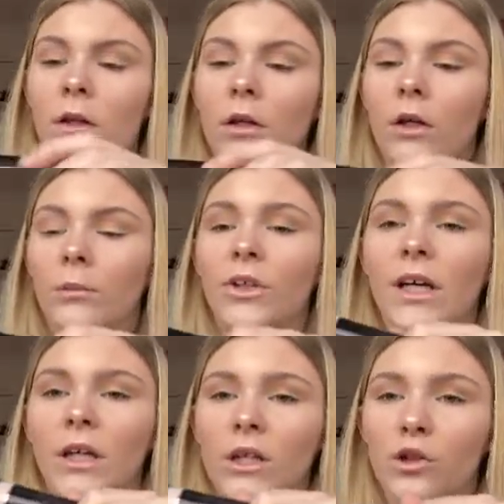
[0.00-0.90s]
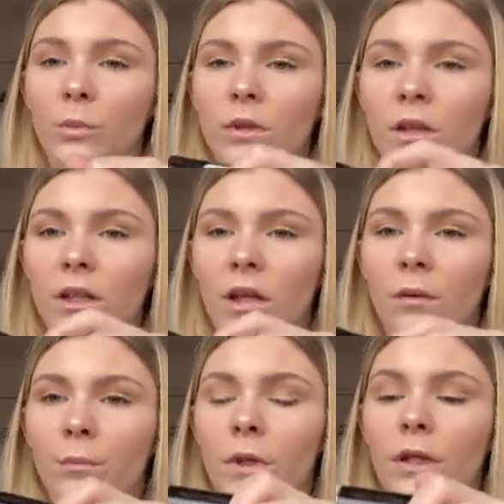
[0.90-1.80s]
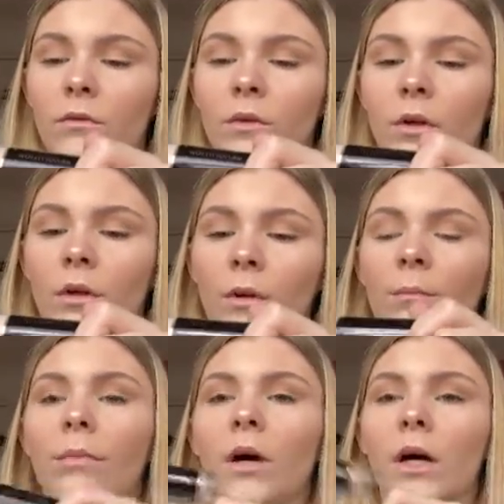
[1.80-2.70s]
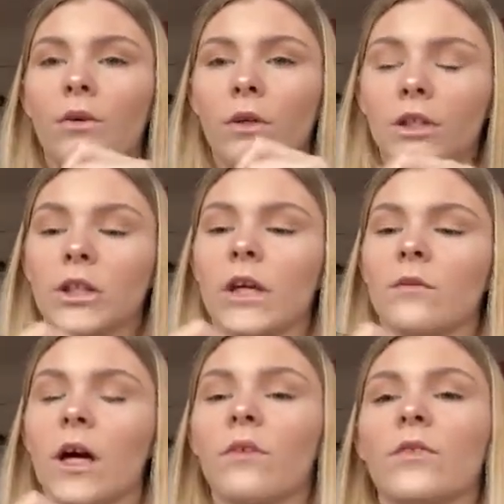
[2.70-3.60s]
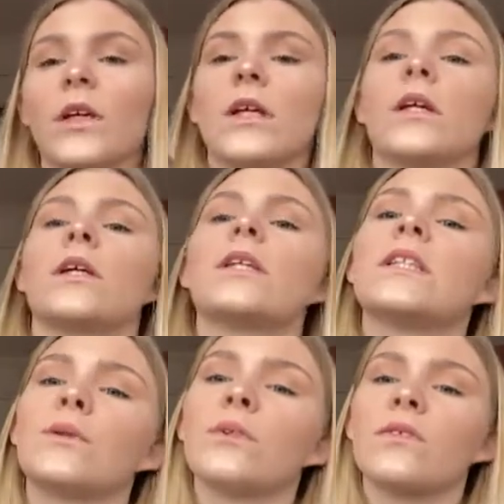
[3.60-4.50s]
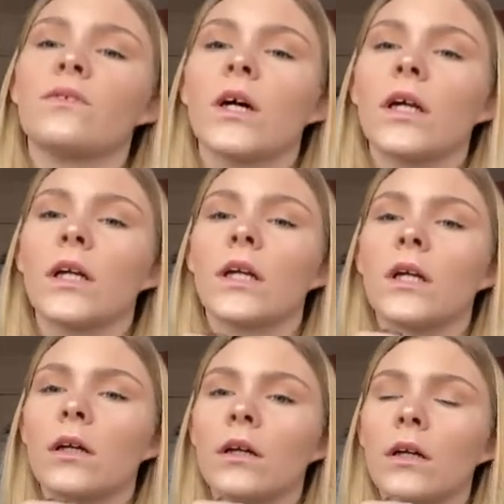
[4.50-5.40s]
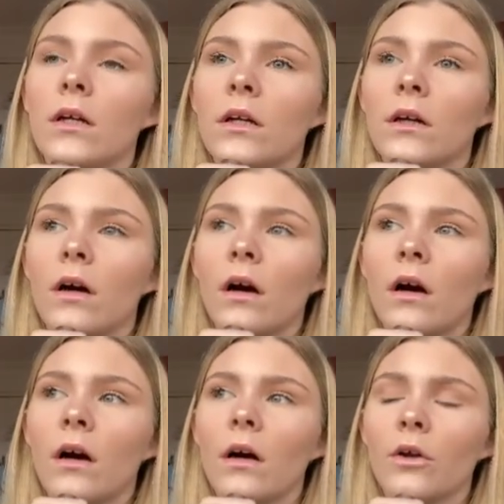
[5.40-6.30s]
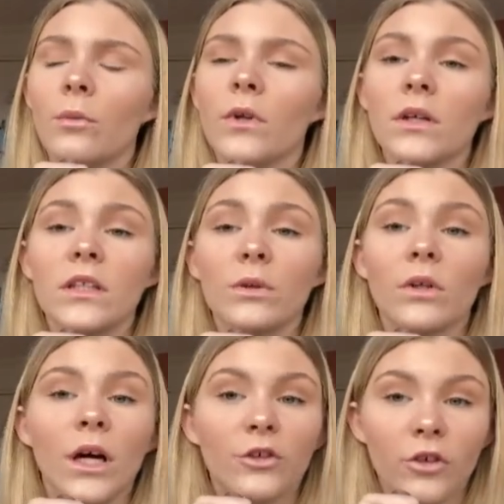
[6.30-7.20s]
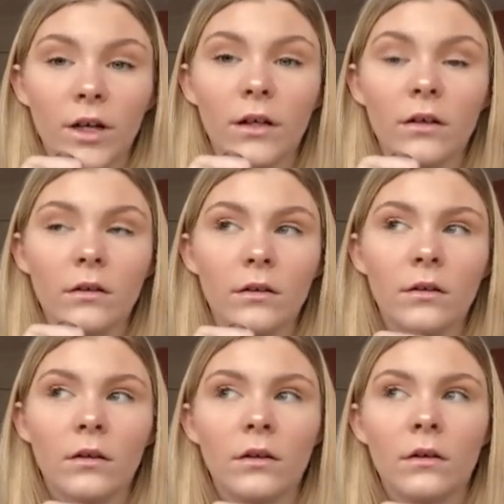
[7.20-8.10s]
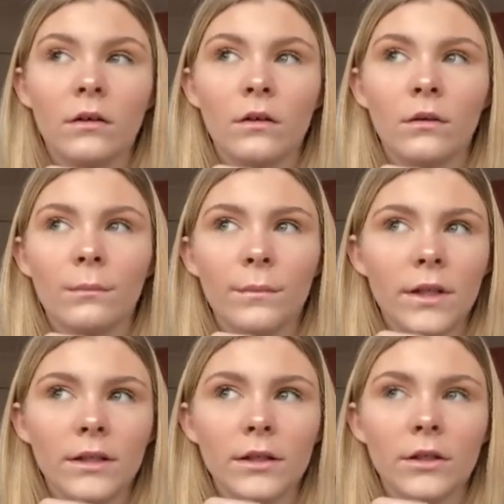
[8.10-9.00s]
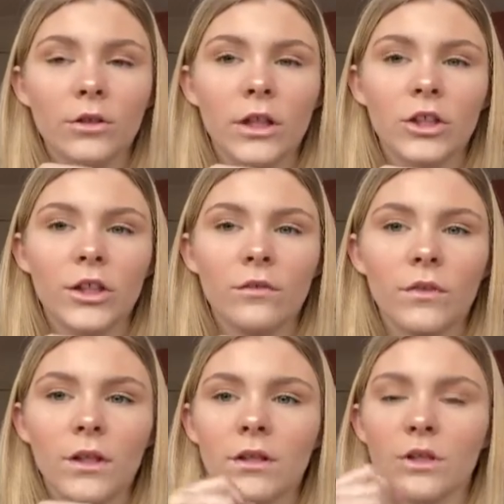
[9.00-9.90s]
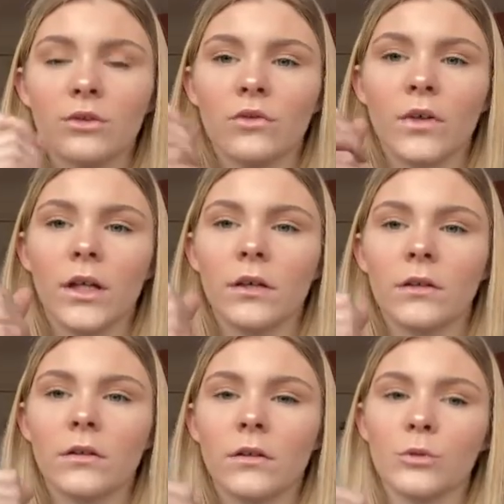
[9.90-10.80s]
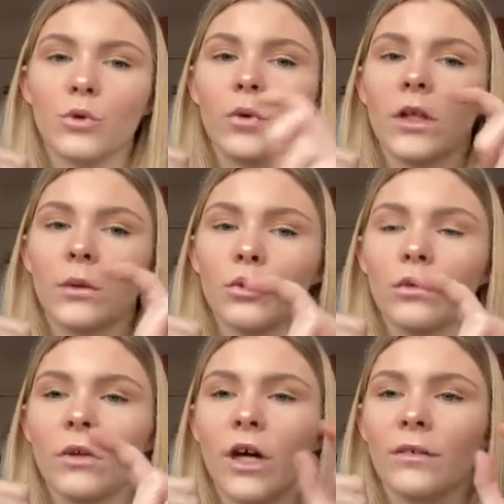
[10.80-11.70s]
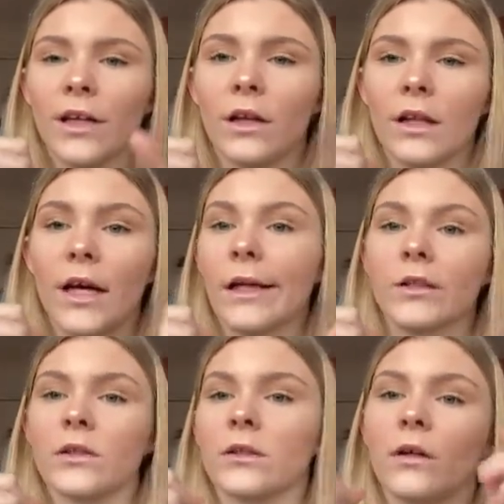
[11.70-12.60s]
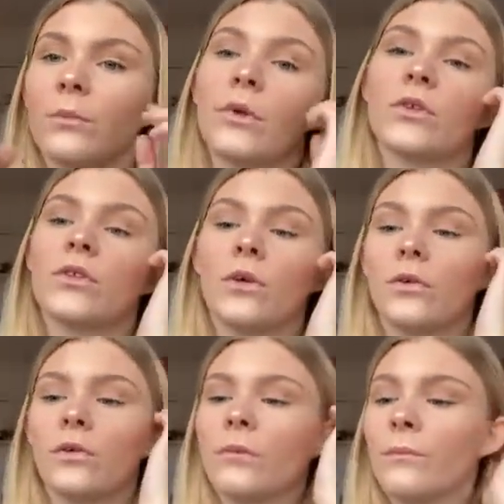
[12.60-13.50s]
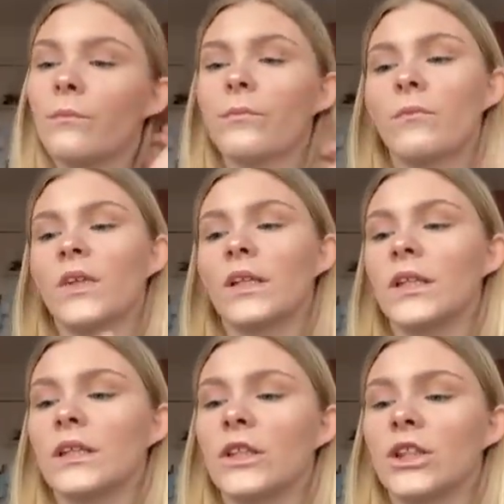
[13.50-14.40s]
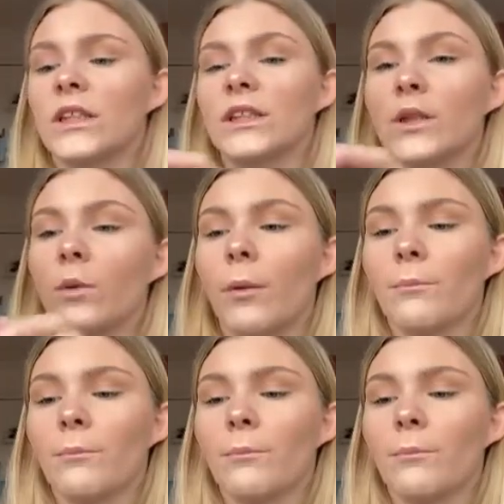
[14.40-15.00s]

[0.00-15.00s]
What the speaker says: You can get a supersize of that, I believe, but I don't actually have that. I have the Conceal and Define, like the Conceal and Hydrate, but that's it. I don't actually have the Conceal and Define small one anymore. I ran out of that ages ago, but it was so good. This is in the shade C1.